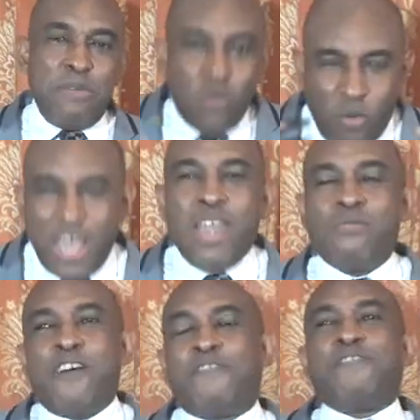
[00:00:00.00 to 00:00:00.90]

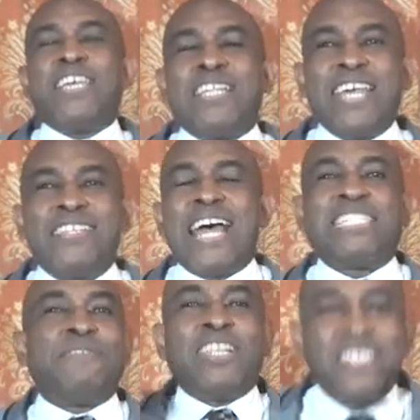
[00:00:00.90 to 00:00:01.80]
Beware of feeling
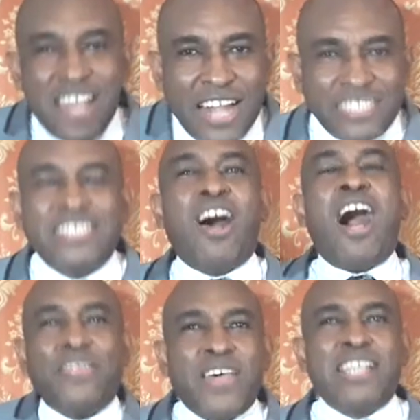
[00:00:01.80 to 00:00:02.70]
that if it's not
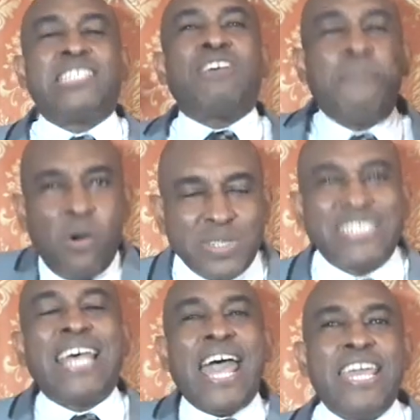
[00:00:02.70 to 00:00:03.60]
others from
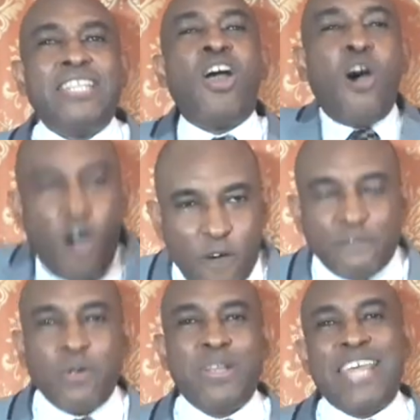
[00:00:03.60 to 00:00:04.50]
outside
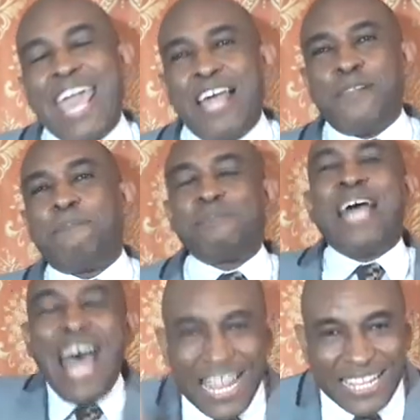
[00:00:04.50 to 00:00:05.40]
offering the help
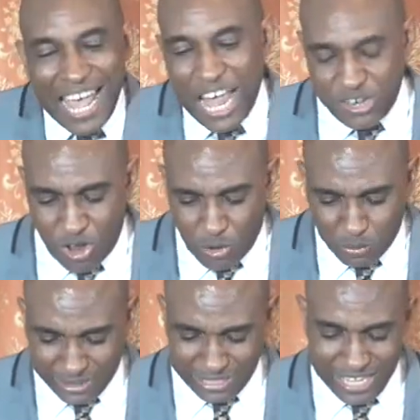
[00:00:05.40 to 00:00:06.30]
and the
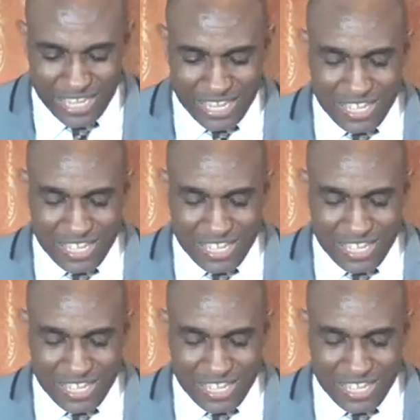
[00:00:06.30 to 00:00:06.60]
handout,